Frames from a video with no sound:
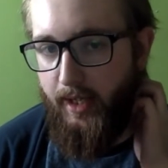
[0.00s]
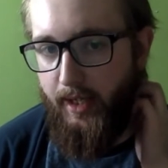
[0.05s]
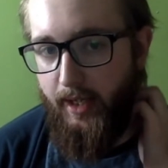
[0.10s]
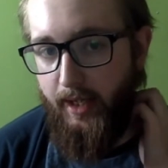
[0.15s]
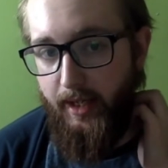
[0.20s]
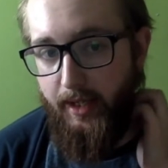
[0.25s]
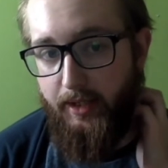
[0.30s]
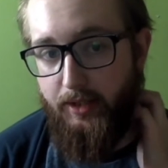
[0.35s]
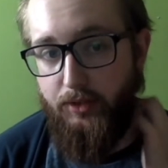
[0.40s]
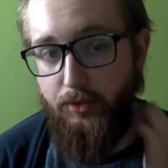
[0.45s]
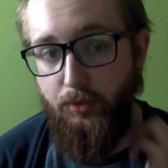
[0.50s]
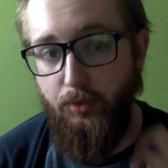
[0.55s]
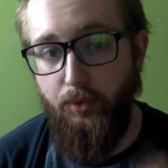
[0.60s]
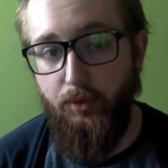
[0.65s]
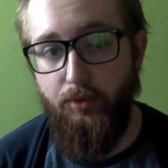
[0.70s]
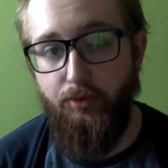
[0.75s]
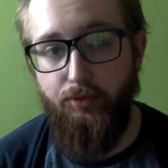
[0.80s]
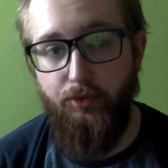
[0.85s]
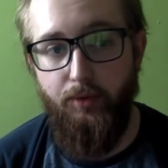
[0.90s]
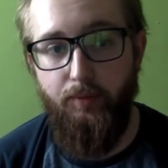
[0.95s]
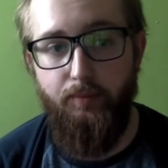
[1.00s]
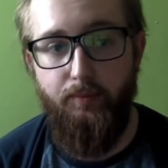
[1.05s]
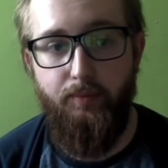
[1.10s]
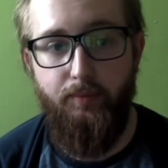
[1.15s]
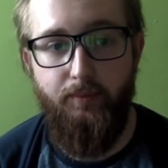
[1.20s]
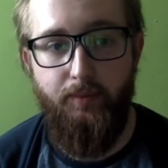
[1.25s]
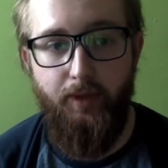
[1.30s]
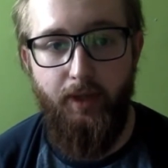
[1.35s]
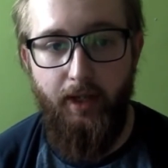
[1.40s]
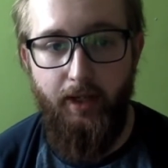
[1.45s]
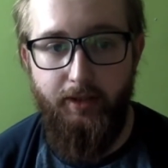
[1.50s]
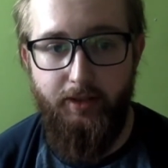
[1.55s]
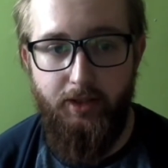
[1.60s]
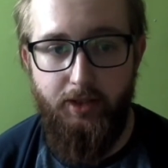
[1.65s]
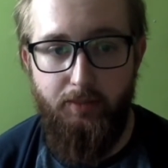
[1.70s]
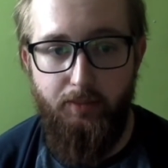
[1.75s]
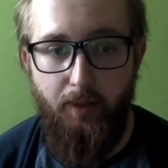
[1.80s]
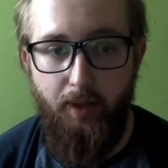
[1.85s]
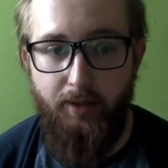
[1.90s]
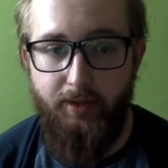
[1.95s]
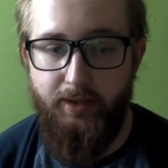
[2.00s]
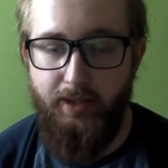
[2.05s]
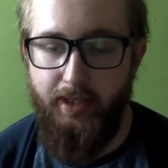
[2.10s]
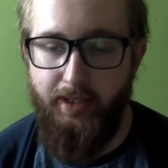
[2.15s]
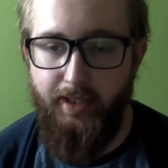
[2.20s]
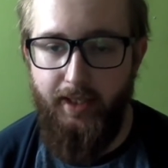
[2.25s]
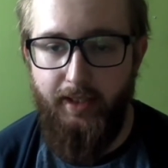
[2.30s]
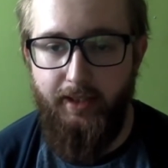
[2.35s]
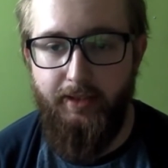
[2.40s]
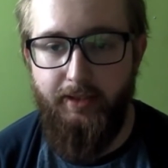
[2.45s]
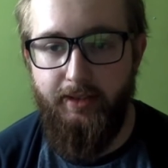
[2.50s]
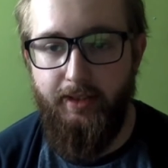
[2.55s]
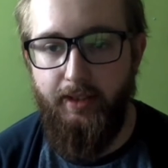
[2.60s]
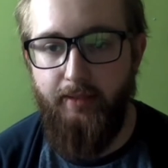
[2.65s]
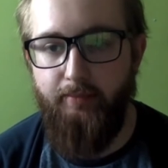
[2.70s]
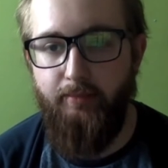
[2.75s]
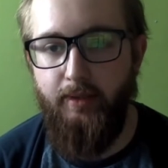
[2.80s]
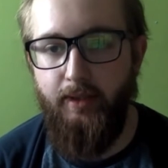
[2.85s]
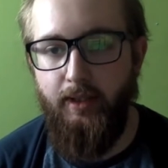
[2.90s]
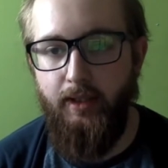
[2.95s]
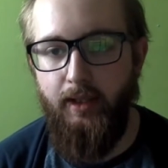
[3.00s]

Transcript: a talk from the guys at Sparta, their talent team,